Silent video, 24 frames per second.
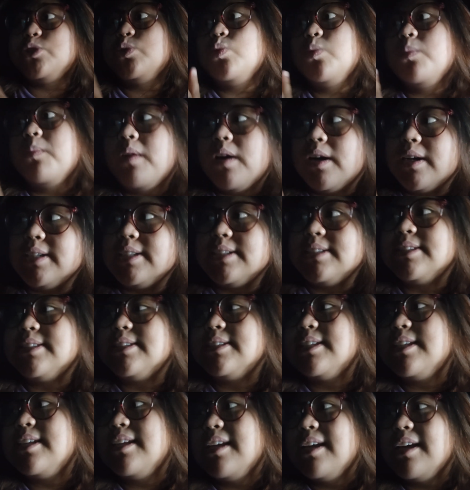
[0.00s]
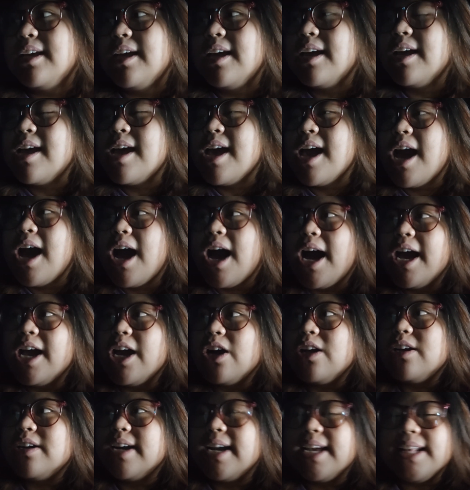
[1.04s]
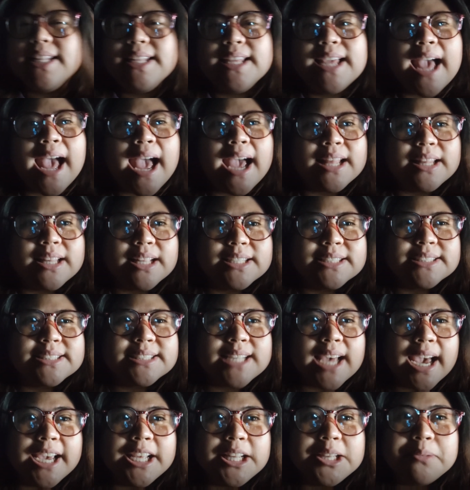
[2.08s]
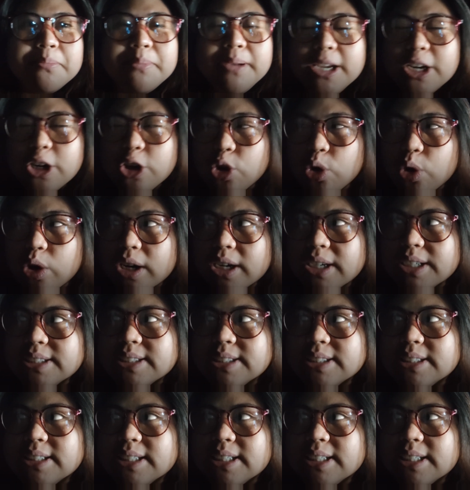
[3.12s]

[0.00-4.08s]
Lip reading: 2 months, I already added side mirrors